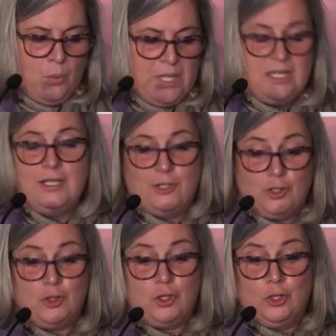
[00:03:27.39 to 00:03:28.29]
we needed
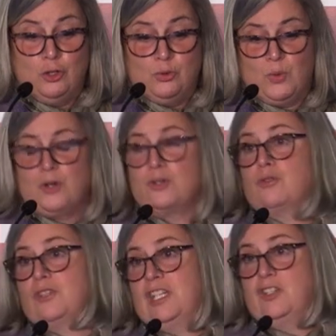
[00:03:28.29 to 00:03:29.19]
to choose what our
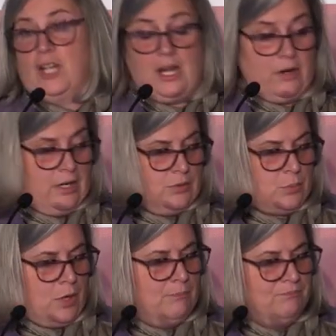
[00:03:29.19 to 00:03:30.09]
strategic
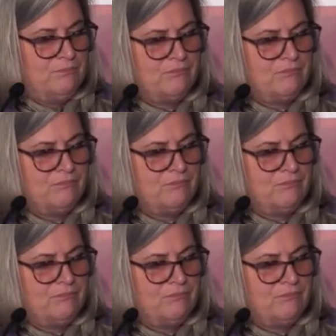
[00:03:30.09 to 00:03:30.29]
areas were.